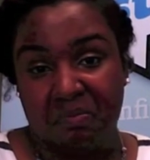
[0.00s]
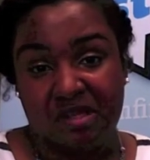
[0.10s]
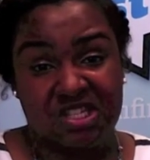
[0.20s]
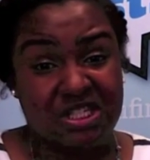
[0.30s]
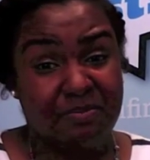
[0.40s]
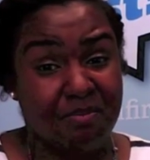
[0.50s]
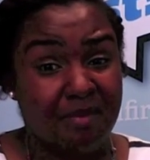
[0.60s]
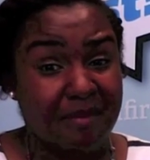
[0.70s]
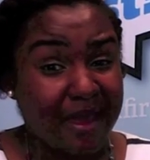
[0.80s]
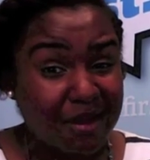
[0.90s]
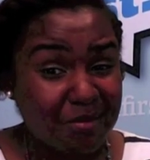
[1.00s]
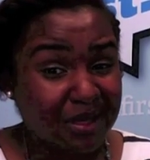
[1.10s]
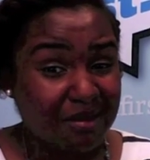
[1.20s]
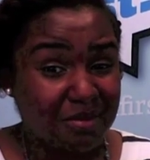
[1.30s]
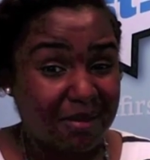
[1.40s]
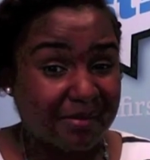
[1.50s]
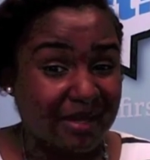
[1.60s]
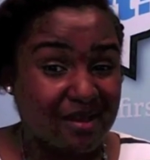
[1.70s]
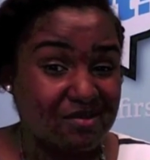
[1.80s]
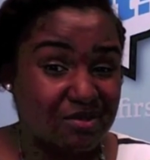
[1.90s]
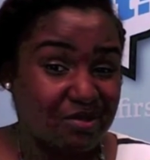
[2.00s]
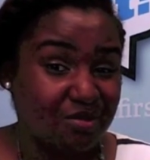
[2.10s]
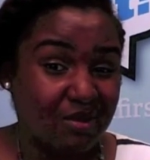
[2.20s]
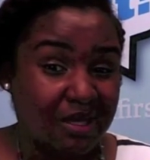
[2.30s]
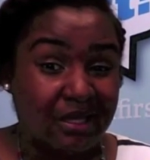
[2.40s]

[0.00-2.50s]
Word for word: she may or may not be able to answer you,